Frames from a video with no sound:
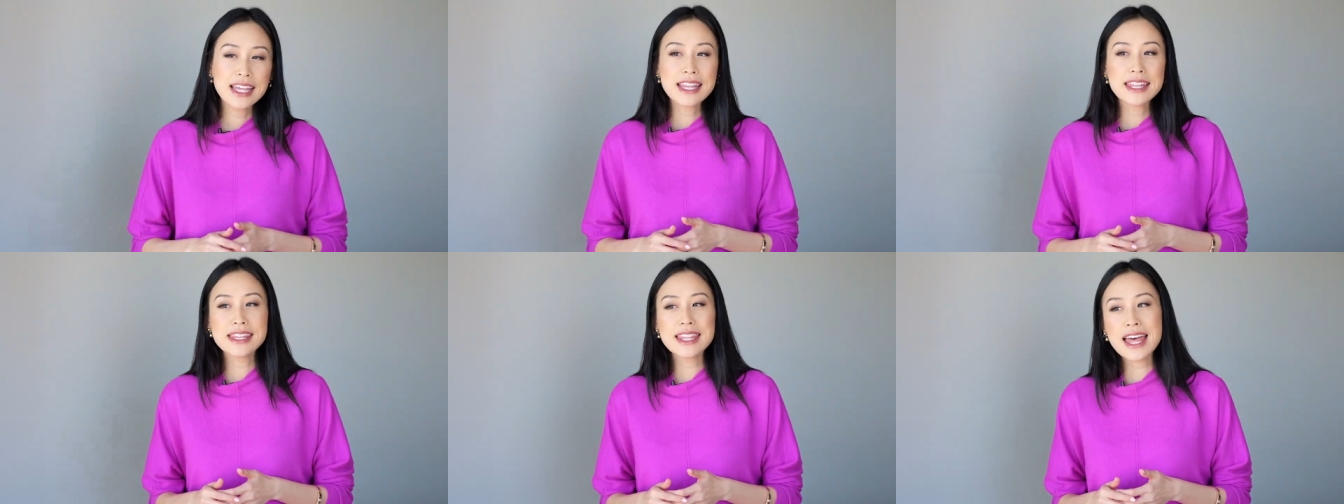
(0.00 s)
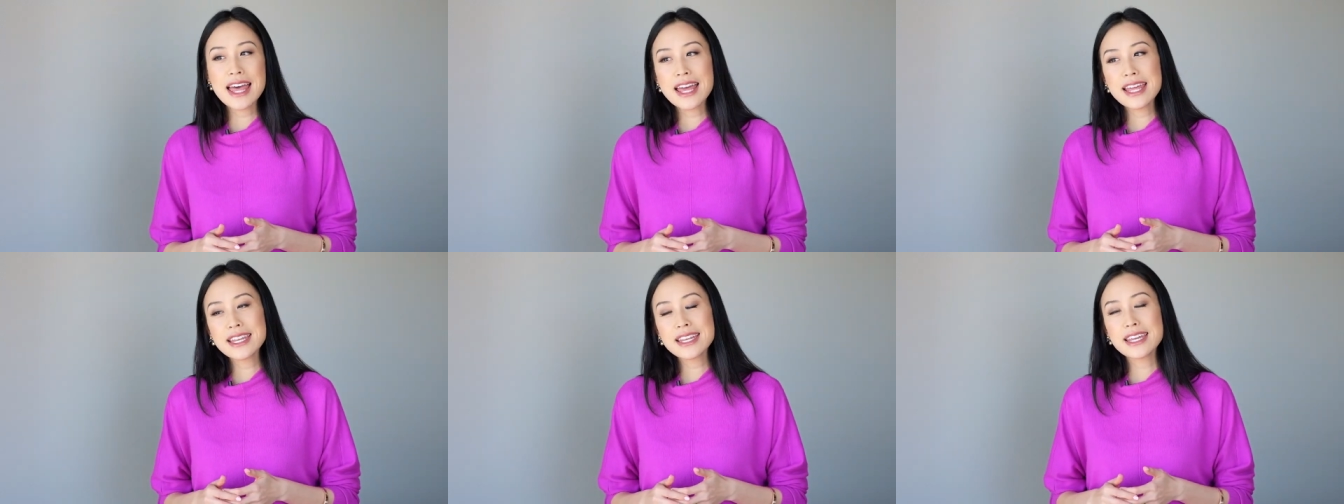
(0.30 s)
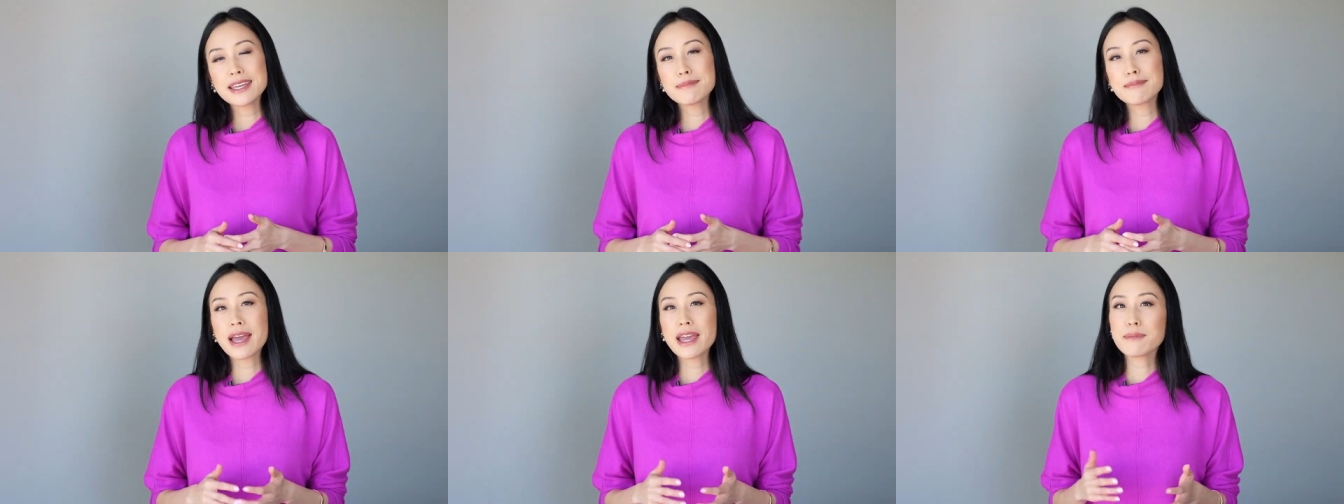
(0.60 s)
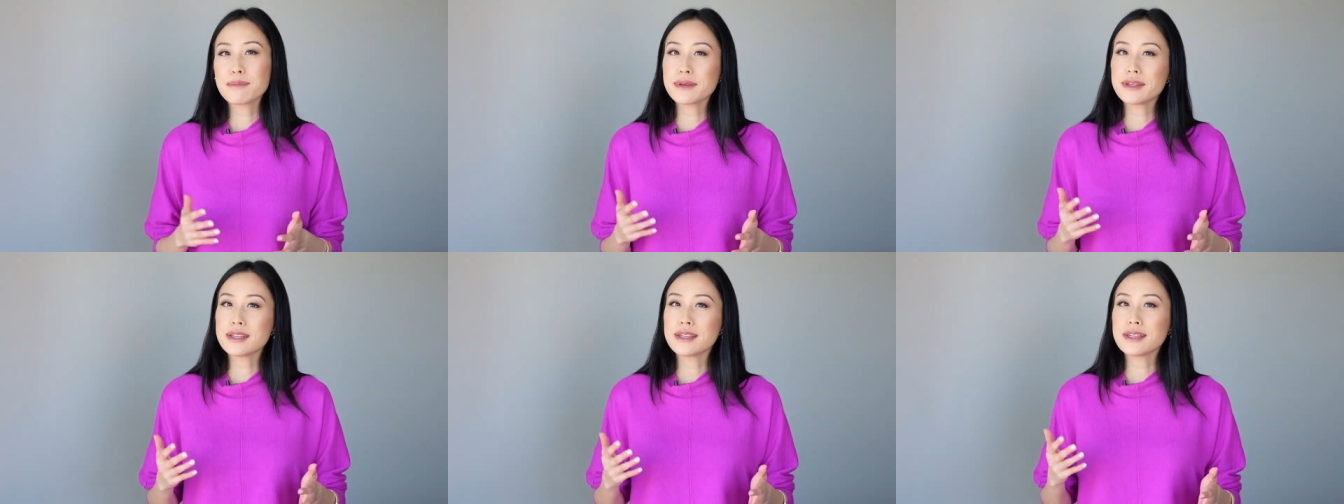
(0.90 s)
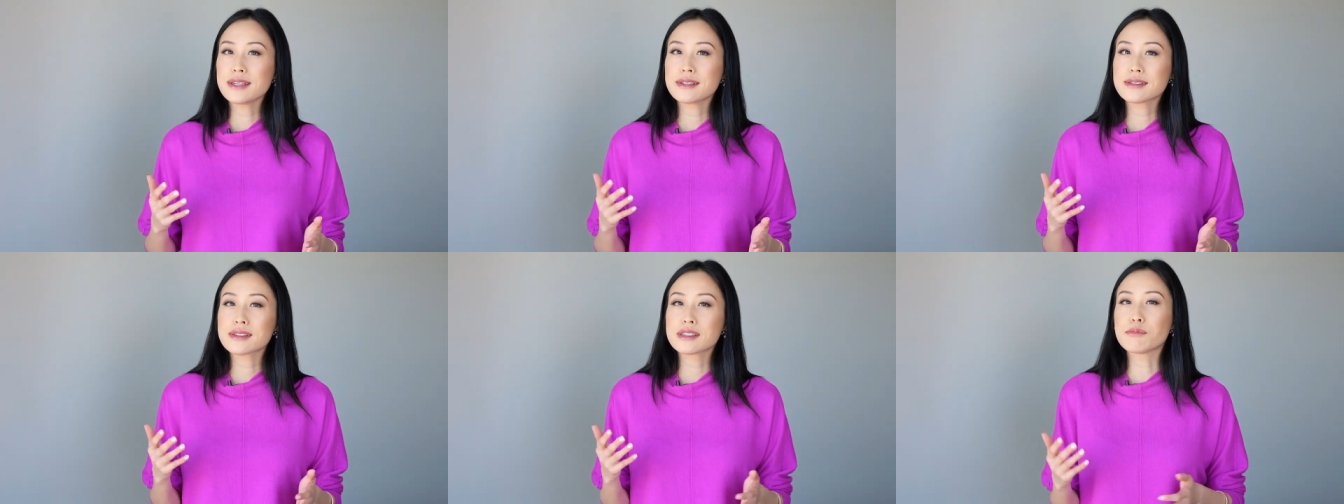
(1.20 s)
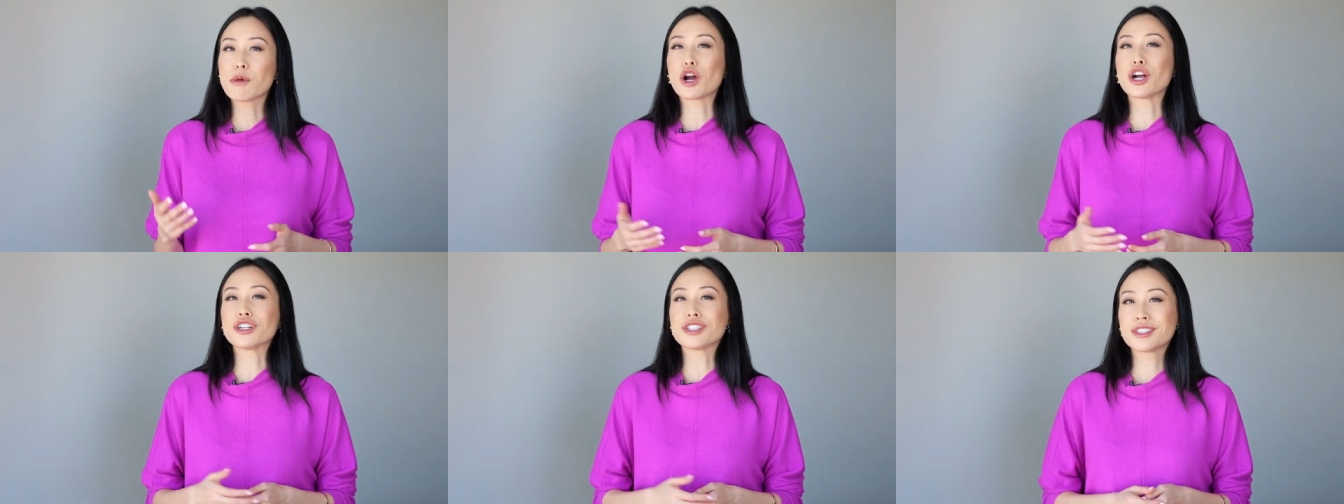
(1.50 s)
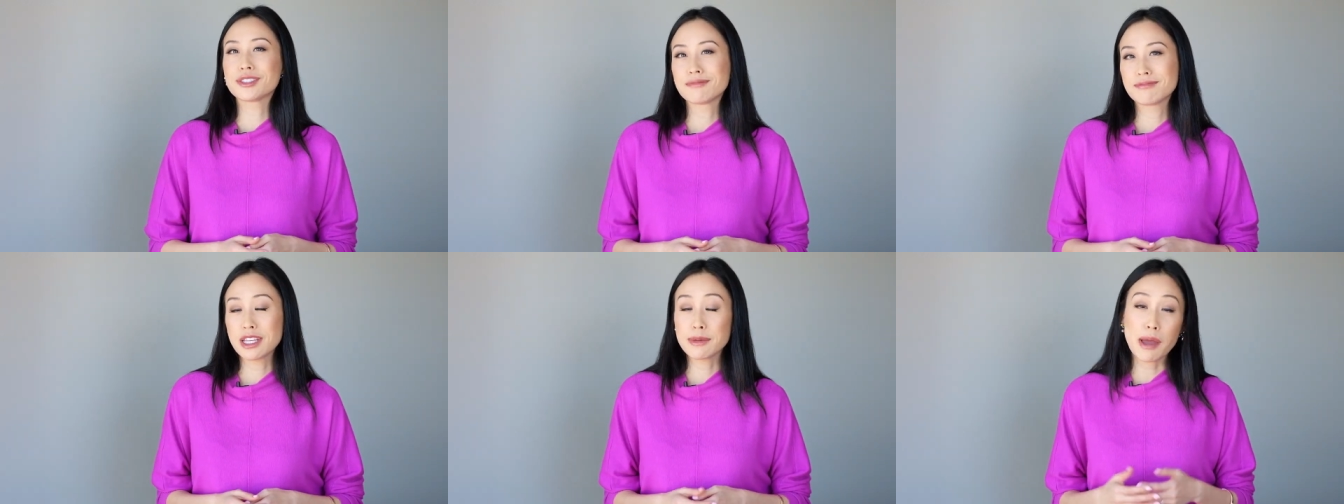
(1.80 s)
then it might be
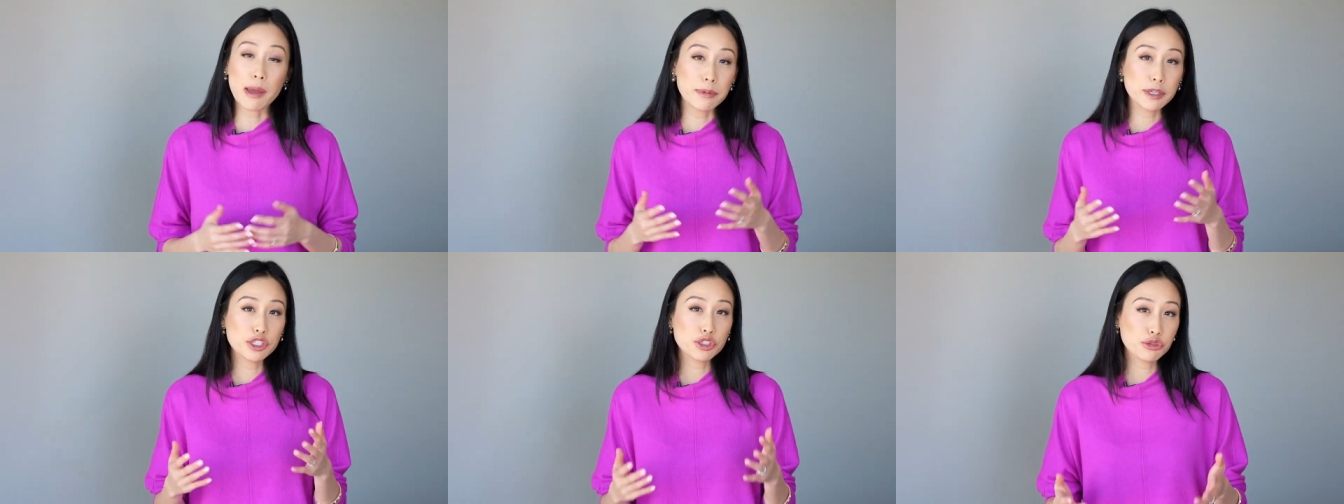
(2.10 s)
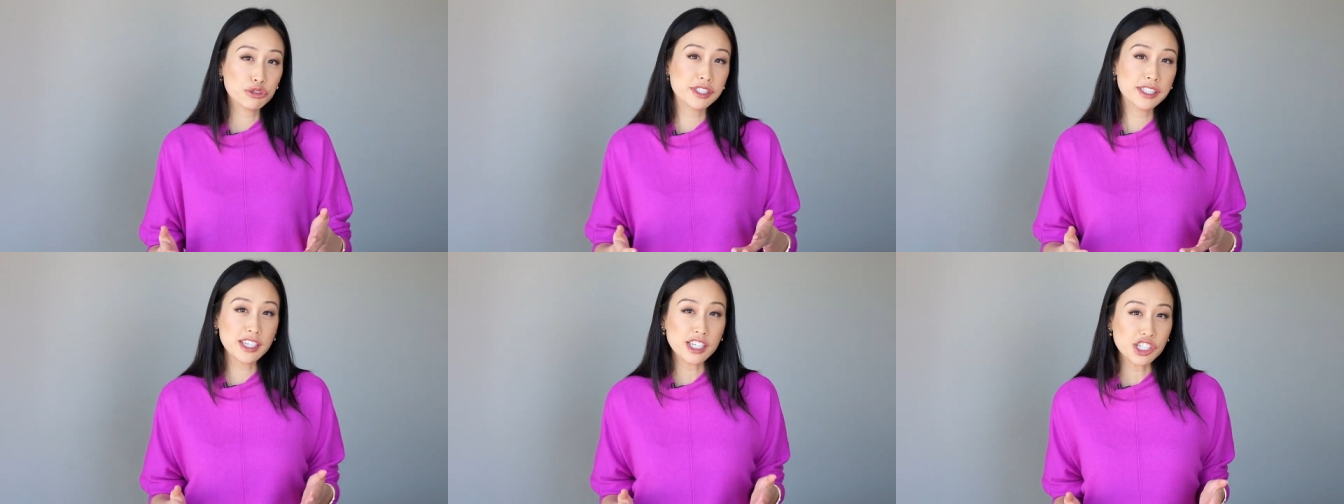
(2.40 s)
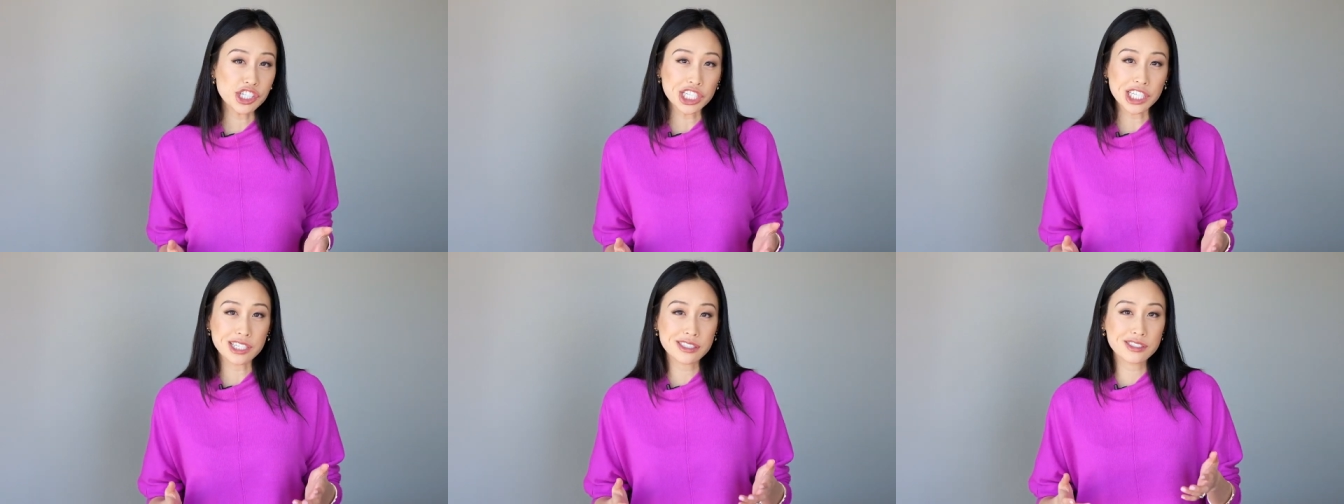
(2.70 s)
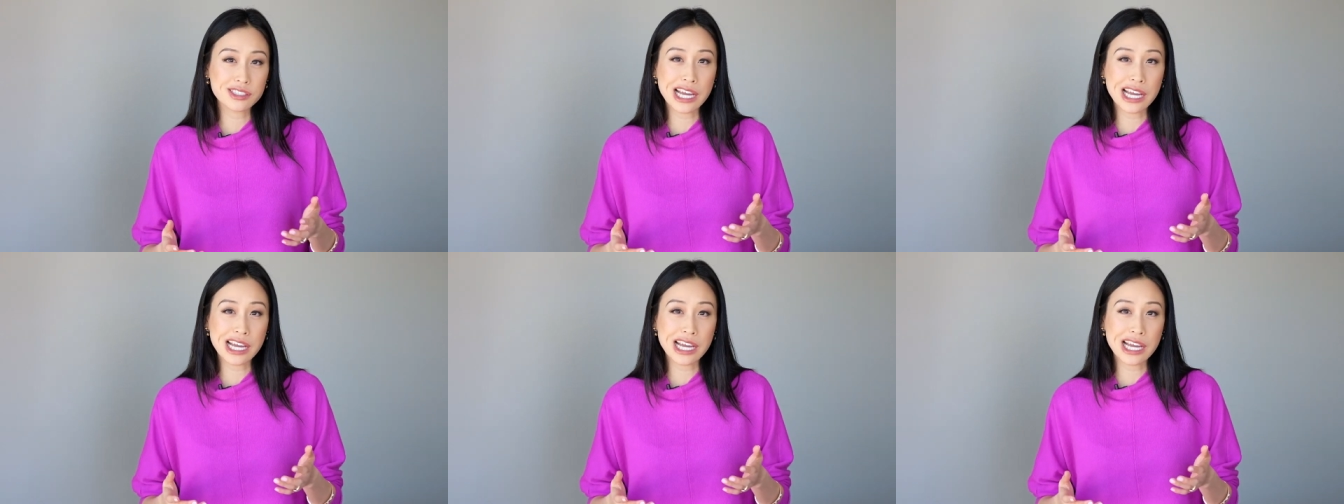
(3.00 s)
smart. It might be strategic to